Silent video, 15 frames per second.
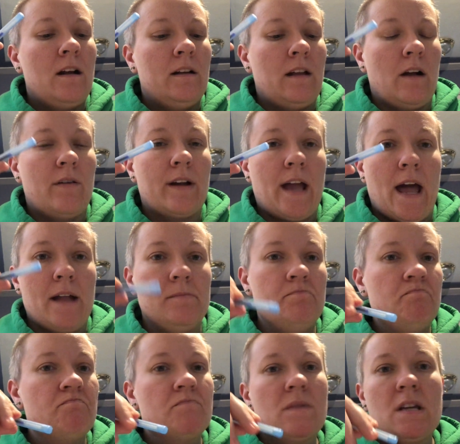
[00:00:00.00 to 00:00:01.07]
Now
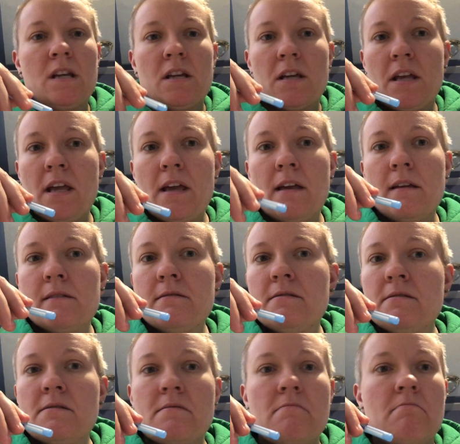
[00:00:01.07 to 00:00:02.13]
again,
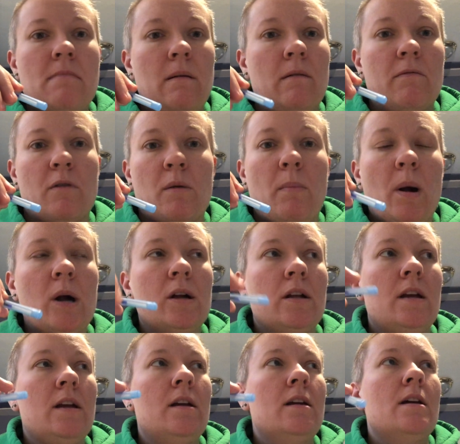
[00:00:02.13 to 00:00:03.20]
kids, maybe for a
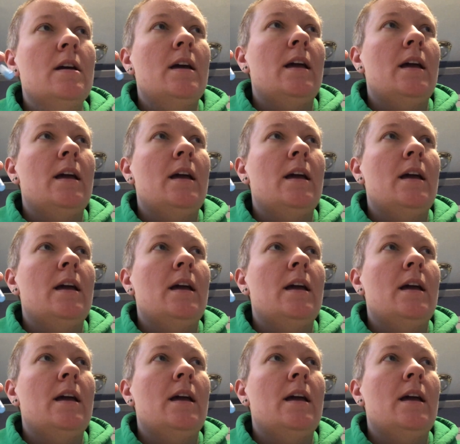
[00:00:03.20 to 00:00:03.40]
party,